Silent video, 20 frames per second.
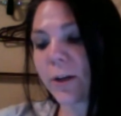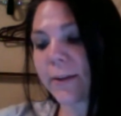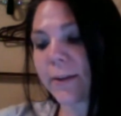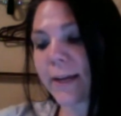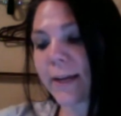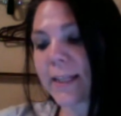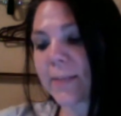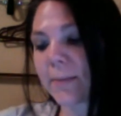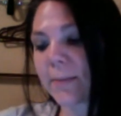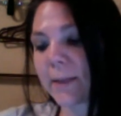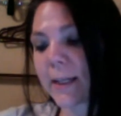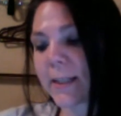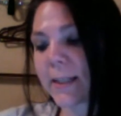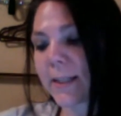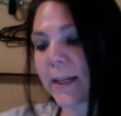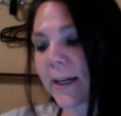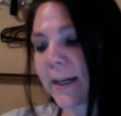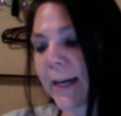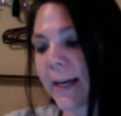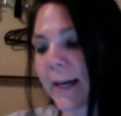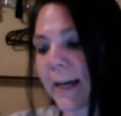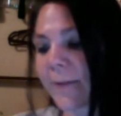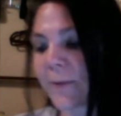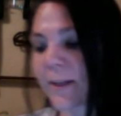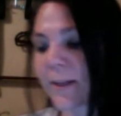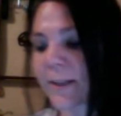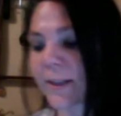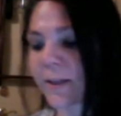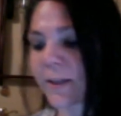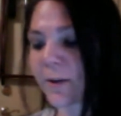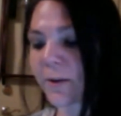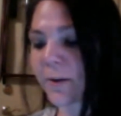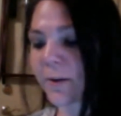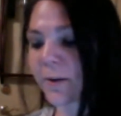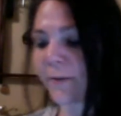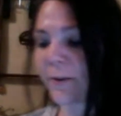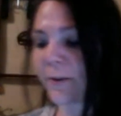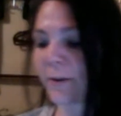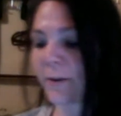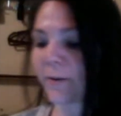And that's Melissa again wants to know
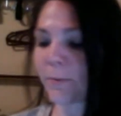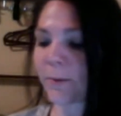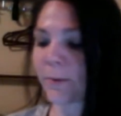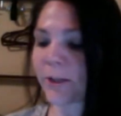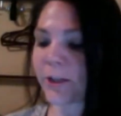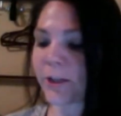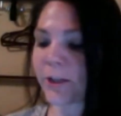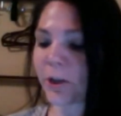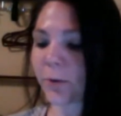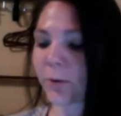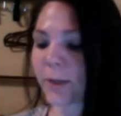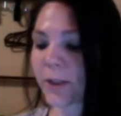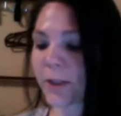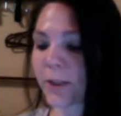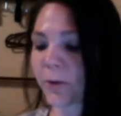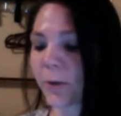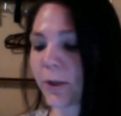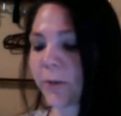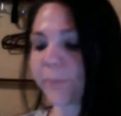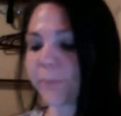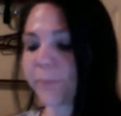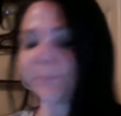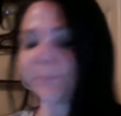if you have a pre-show ritual.